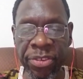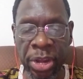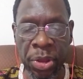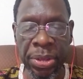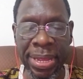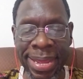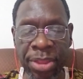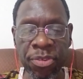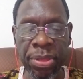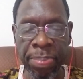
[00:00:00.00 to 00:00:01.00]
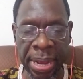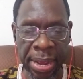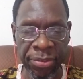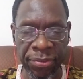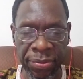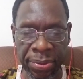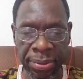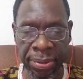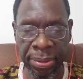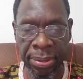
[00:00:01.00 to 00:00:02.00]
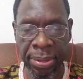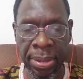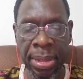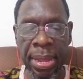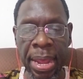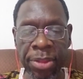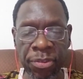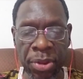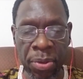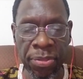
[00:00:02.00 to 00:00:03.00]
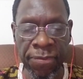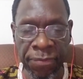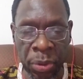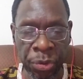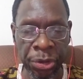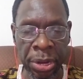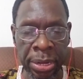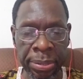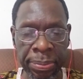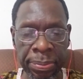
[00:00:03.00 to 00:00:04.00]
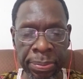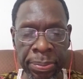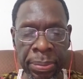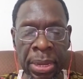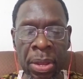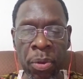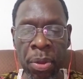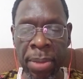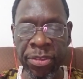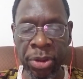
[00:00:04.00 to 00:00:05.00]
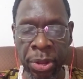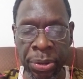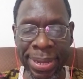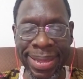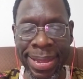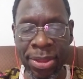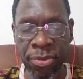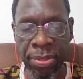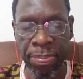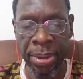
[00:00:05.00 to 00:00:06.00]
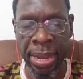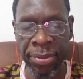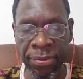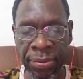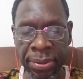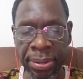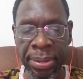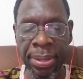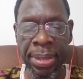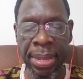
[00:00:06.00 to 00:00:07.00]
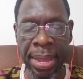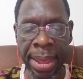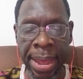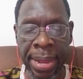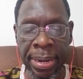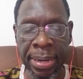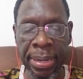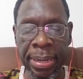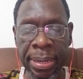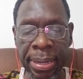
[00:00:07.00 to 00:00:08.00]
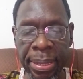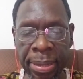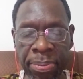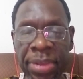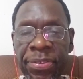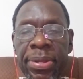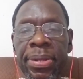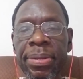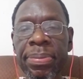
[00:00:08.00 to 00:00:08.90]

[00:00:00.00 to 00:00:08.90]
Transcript: look into the past. And to know the future, we must look into the past and the present."